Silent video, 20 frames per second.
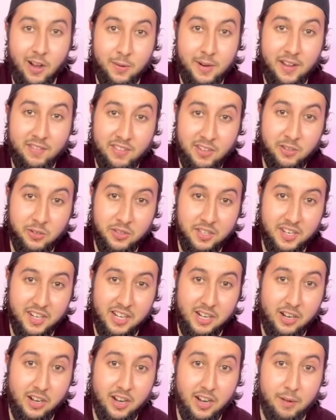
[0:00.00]
we have to do the
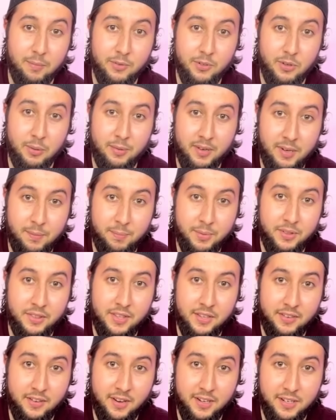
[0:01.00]
niqab. So I'm gonna put
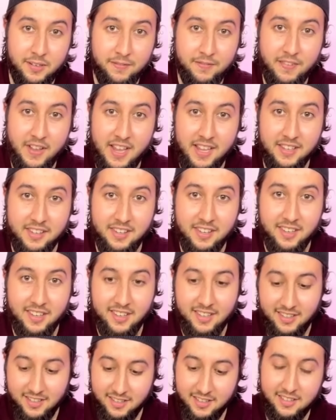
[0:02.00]
this on your face.
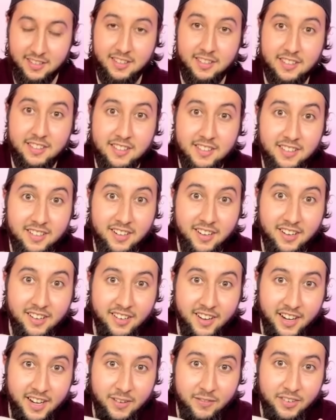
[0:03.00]
And I
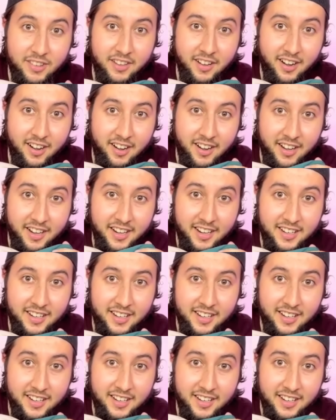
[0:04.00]
line up with the eye.